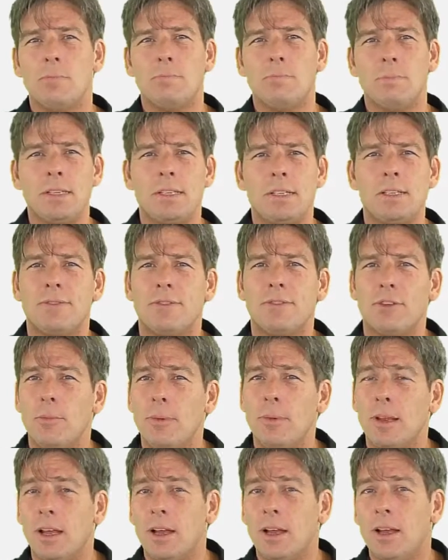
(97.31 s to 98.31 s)
and business
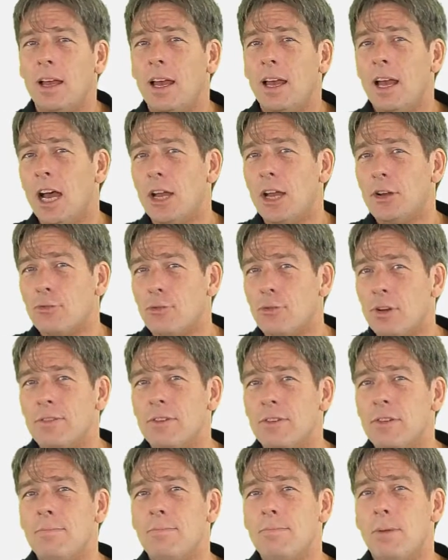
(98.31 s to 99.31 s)
phenomena are
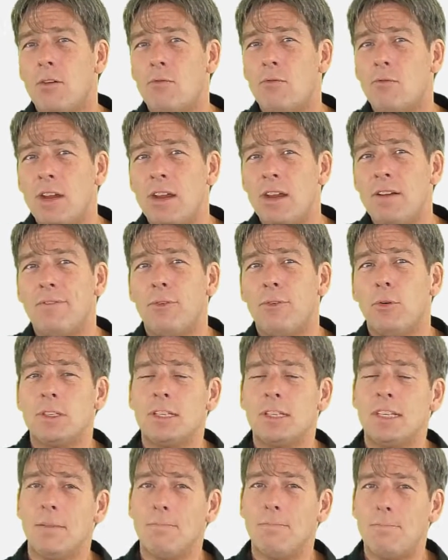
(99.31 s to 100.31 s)
driven by
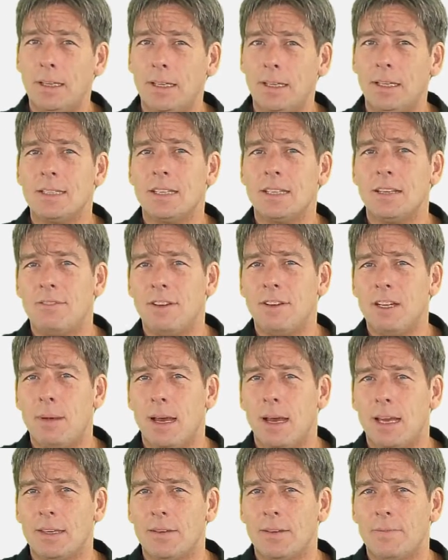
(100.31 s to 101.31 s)
reinforcing and balancing
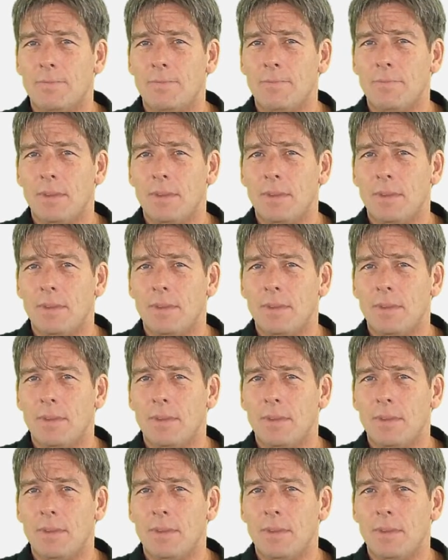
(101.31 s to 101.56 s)
feedback.